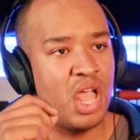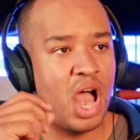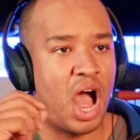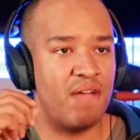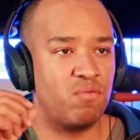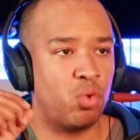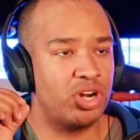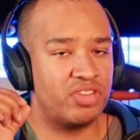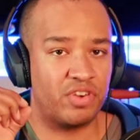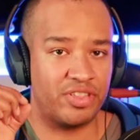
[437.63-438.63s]
I've worked
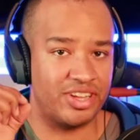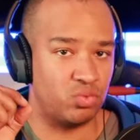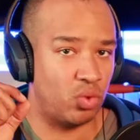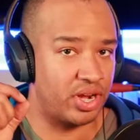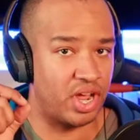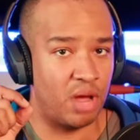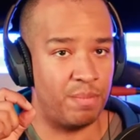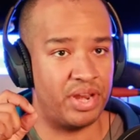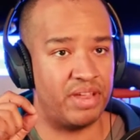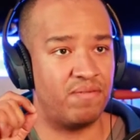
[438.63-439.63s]
for this one
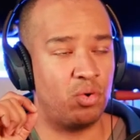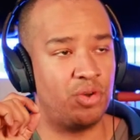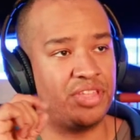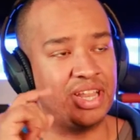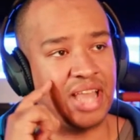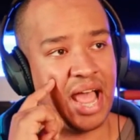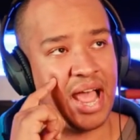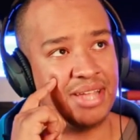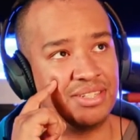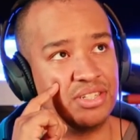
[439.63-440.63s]
company for the
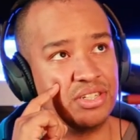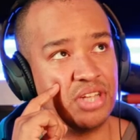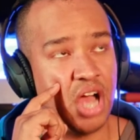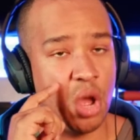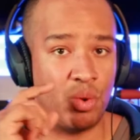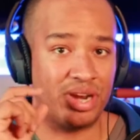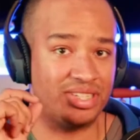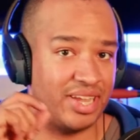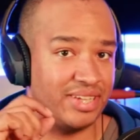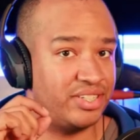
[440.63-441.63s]
last, I want to
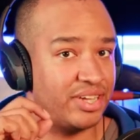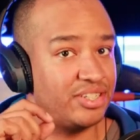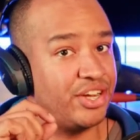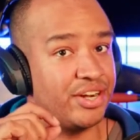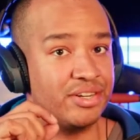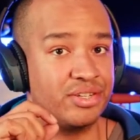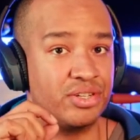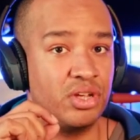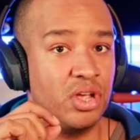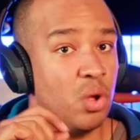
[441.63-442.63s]
say, six years
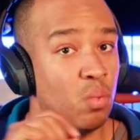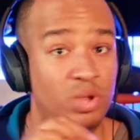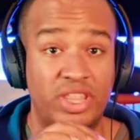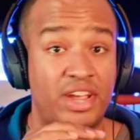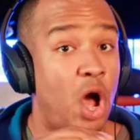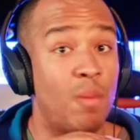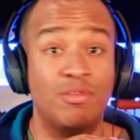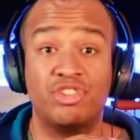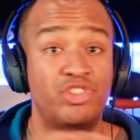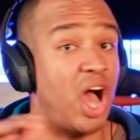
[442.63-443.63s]
with like
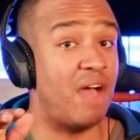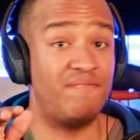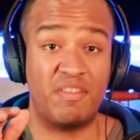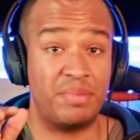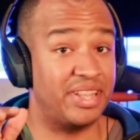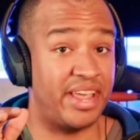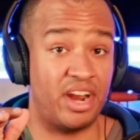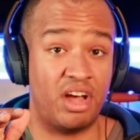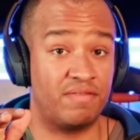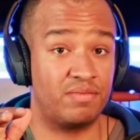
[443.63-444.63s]
almost, I've never been laid
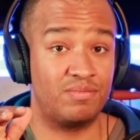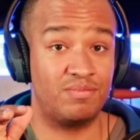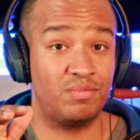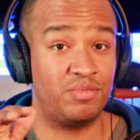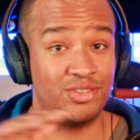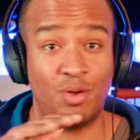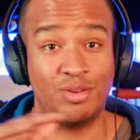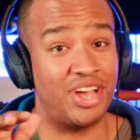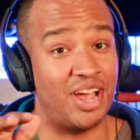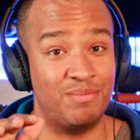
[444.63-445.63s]
off this whole
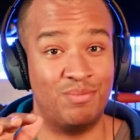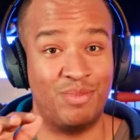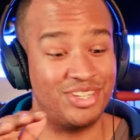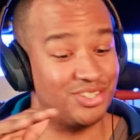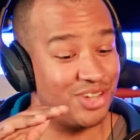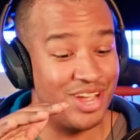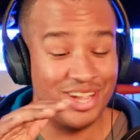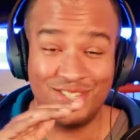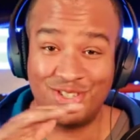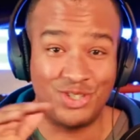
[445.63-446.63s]
time, which is
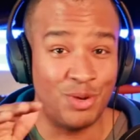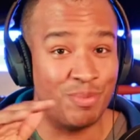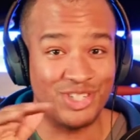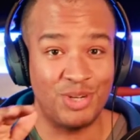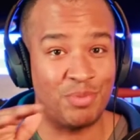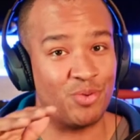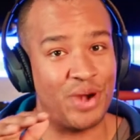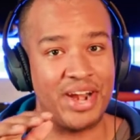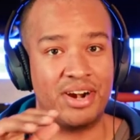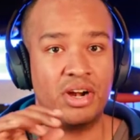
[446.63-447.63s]
super, super
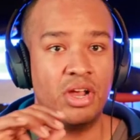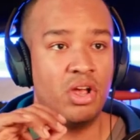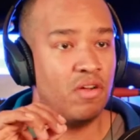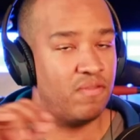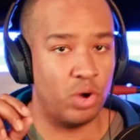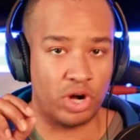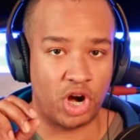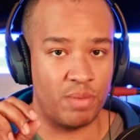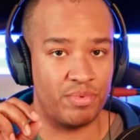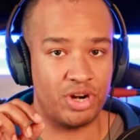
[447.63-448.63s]
rare for a
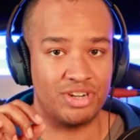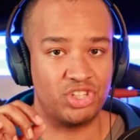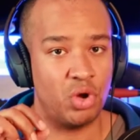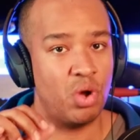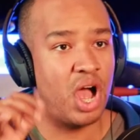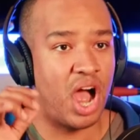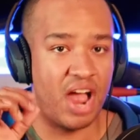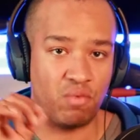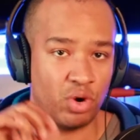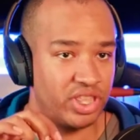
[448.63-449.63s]
carpenter. So I've
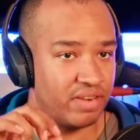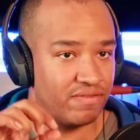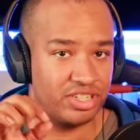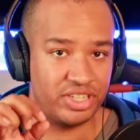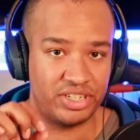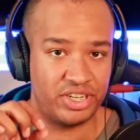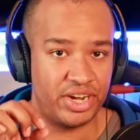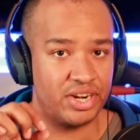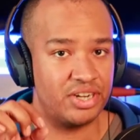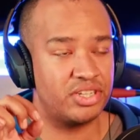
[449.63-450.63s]
worked there for six
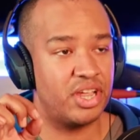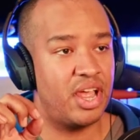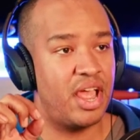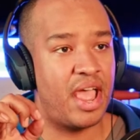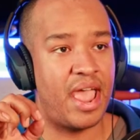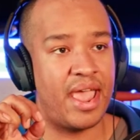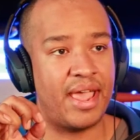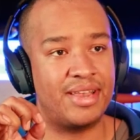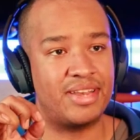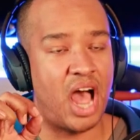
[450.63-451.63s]
years
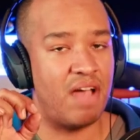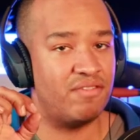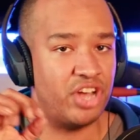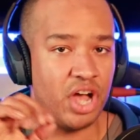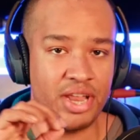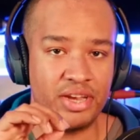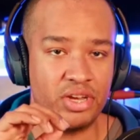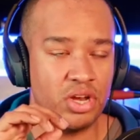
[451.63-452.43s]
and I've done